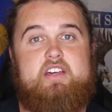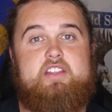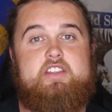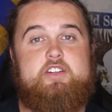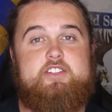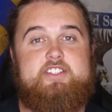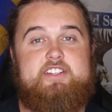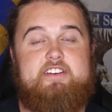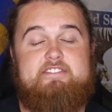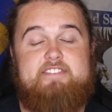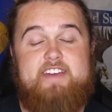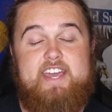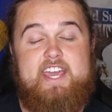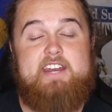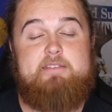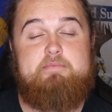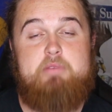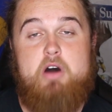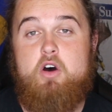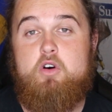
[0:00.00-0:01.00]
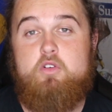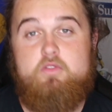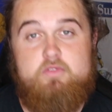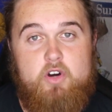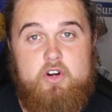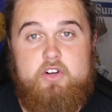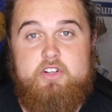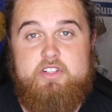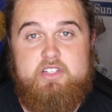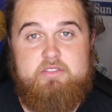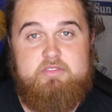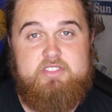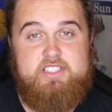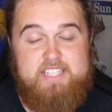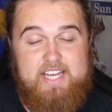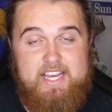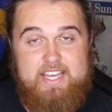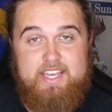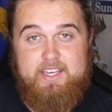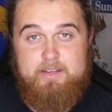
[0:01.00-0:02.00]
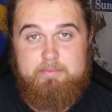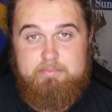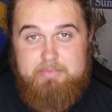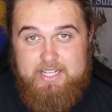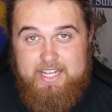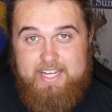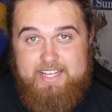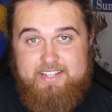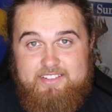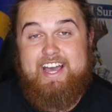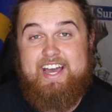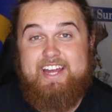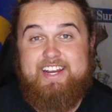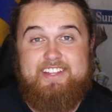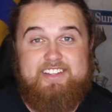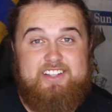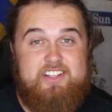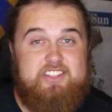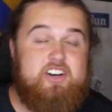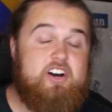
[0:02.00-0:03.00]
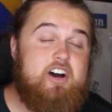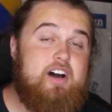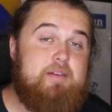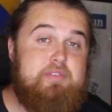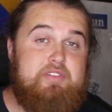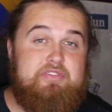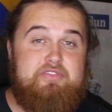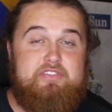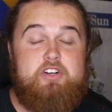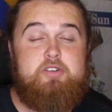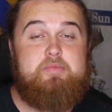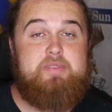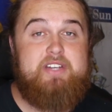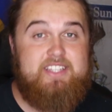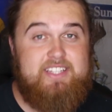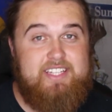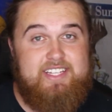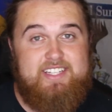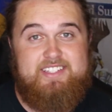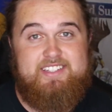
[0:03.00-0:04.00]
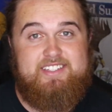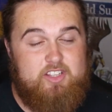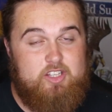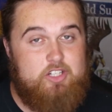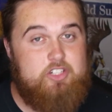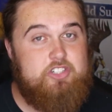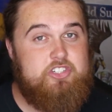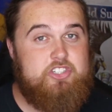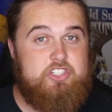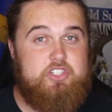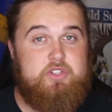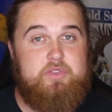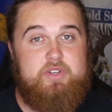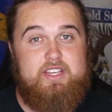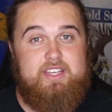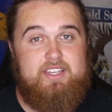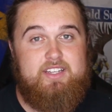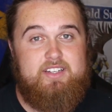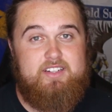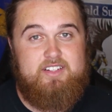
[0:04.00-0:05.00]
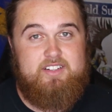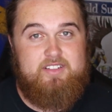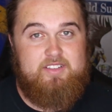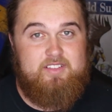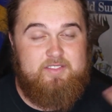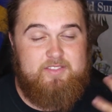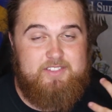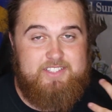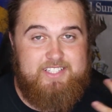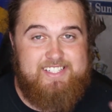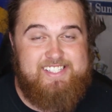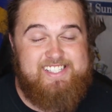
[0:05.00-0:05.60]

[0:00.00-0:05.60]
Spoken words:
Now, there was a fan poll vote that was taking place, and at the time of filming this, Luke Shuey was at